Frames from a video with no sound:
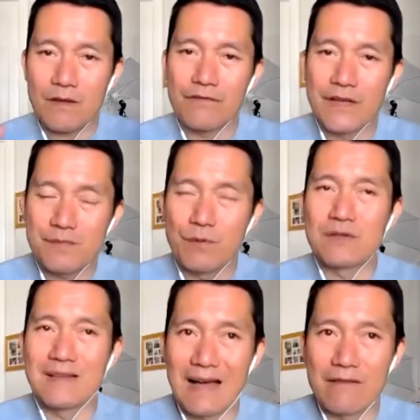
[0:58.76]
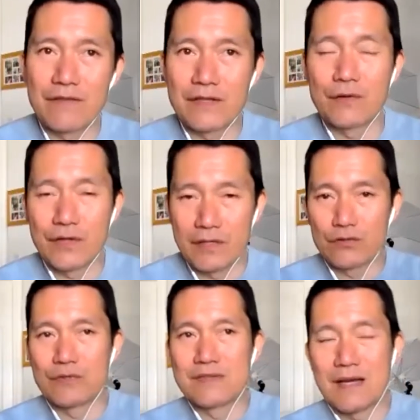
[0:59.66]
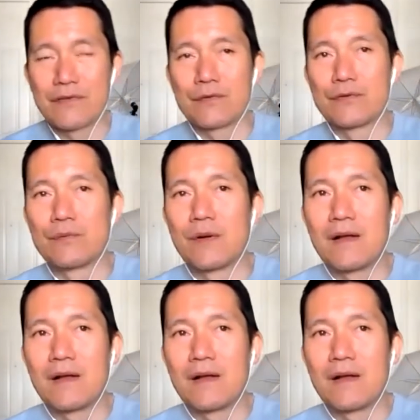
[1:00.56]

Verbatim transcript: Facebook live video you're going to do inside the group,